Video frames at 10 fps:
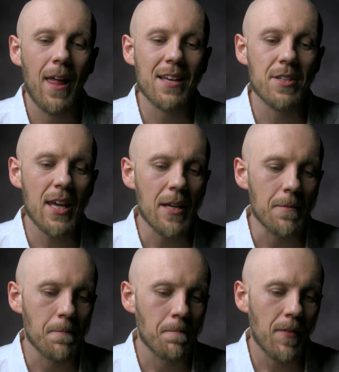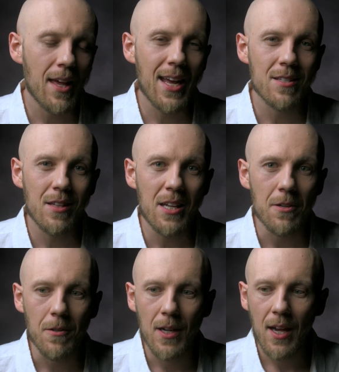as king and as
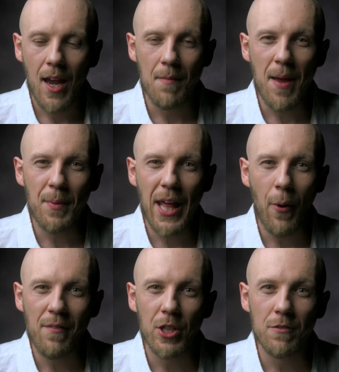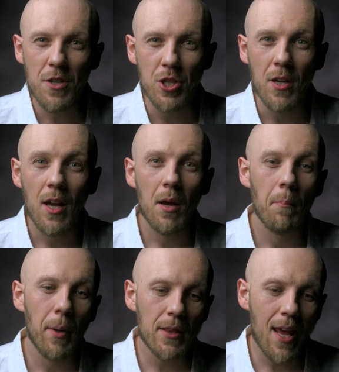leader. And maybe they don't have a good vision,
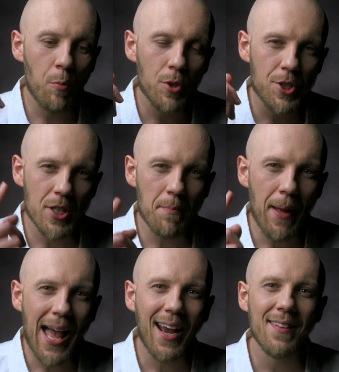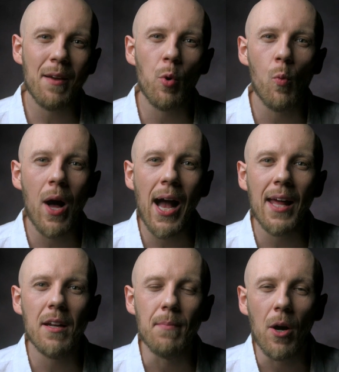but they will sit back and they will
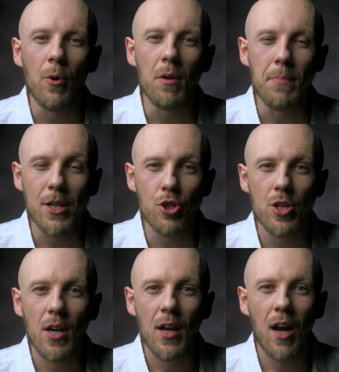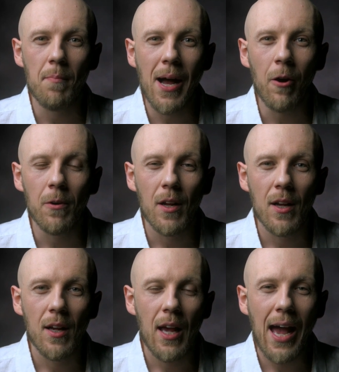whine and moan and bitch about
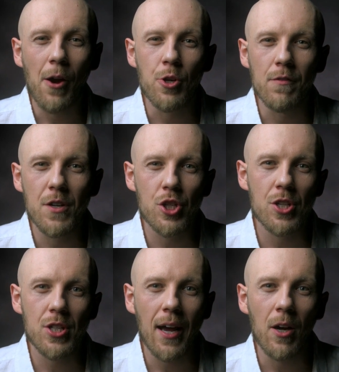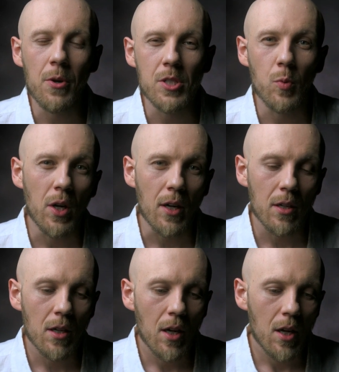how your vision is not going to
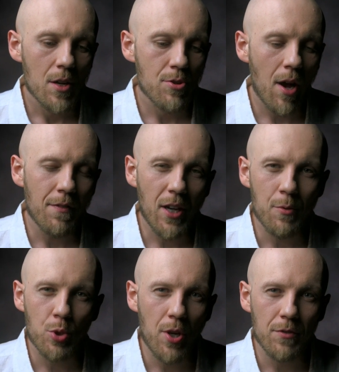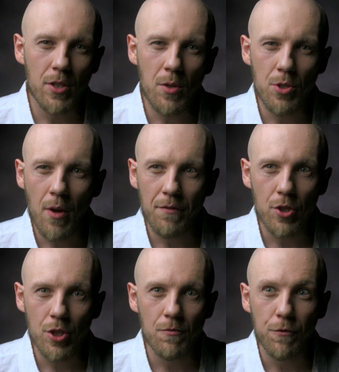work. So oftentimes what you have to do is you have to
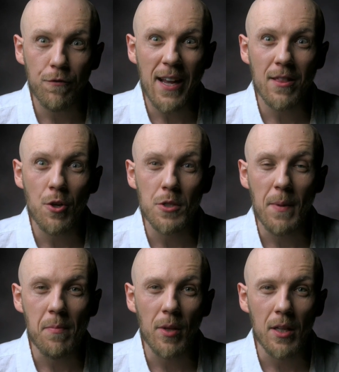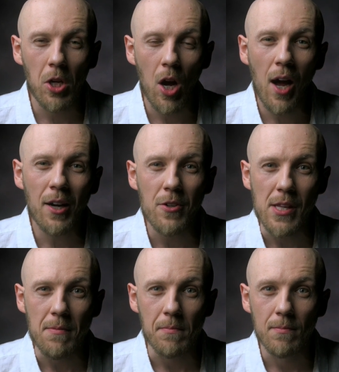just fight those people and conquer
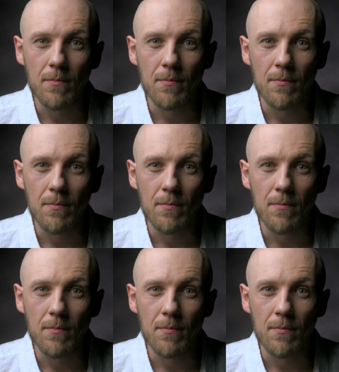them,